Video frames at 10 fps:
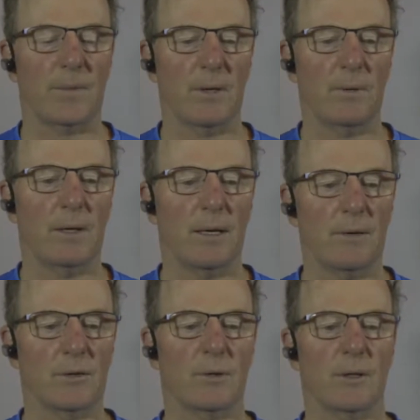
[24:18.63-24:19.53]
you read the
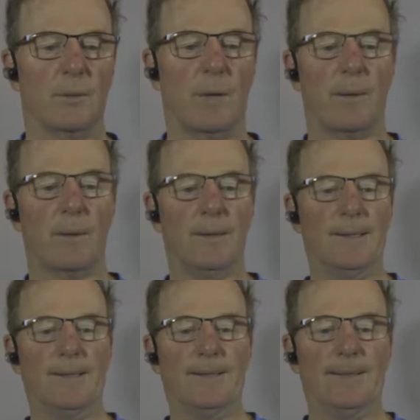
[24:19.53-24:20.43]
Herods throughout the Bible.
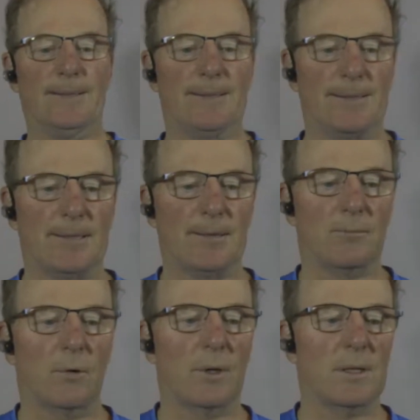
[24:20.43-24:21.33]

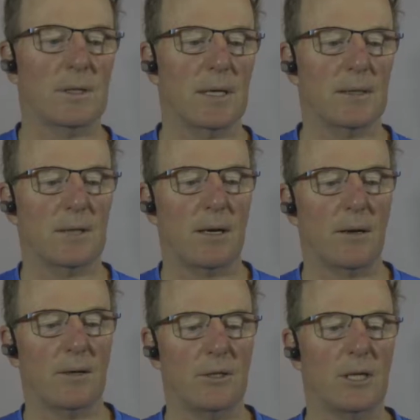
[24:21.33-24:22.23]
Warnings against
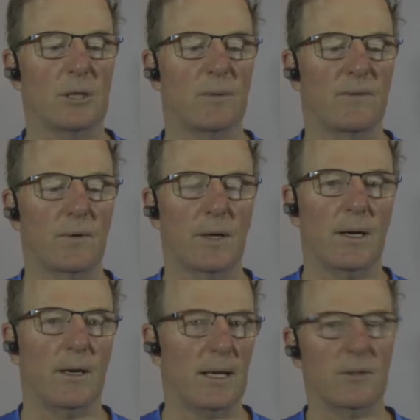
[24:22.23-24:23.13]
Herod, Jesus before
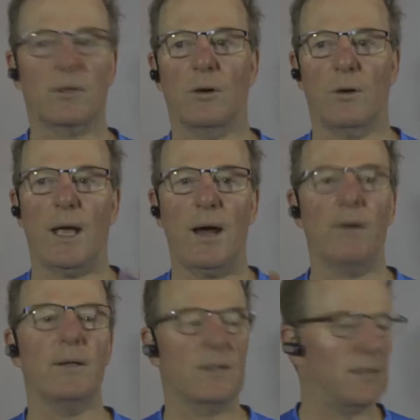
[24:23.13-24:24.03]
Herod, and so
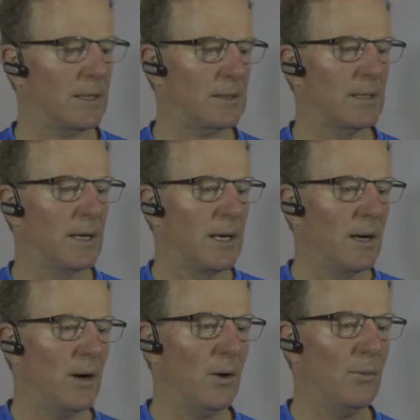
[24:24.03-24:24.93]
Herod says,
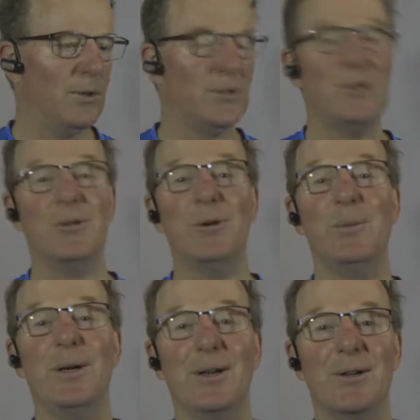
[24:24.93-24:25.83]
oh, would you do a
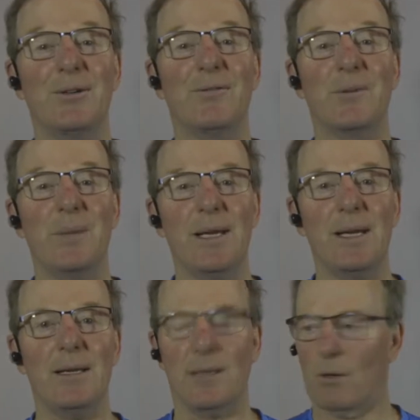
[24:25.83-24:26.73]
miracle for
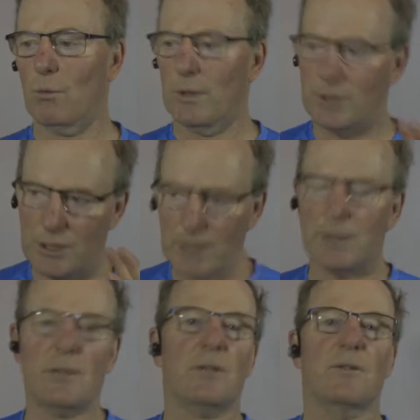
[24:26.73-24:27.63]
me? Now, when
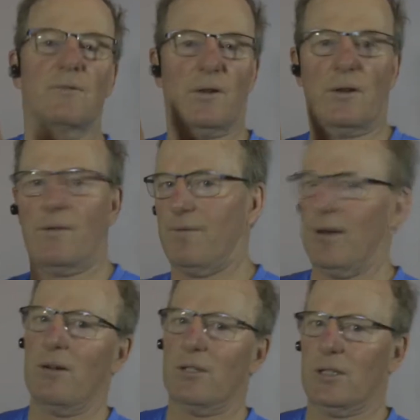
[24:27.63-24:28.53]
Jesus is in front of the
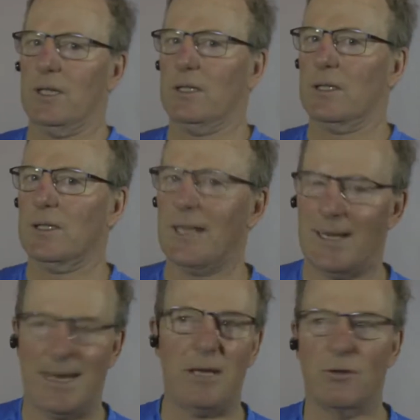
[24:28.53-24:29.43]
Pharisees, the
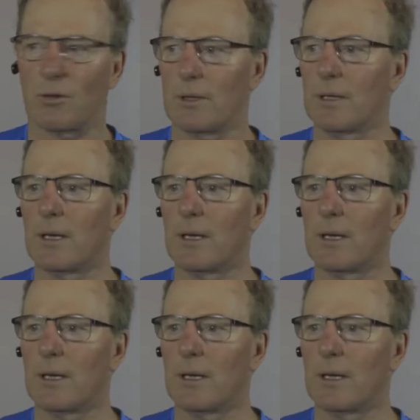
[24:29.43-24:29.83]
Sanhedrin,